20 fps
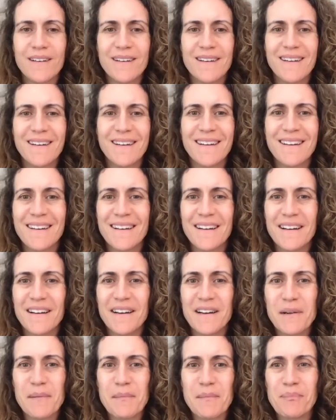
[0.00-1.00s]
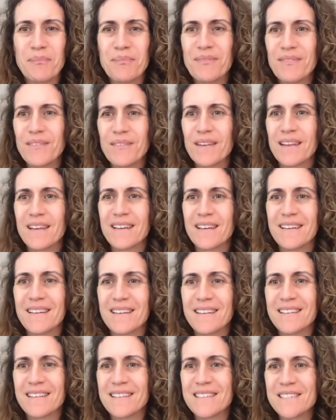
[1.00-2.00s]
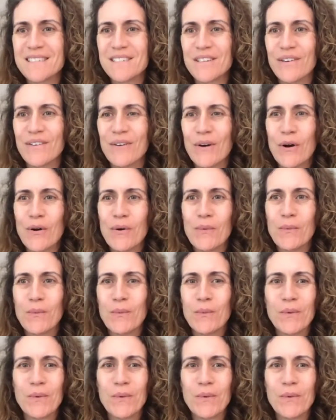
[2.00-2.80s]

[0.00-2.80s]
Yes. Um, so, Ho,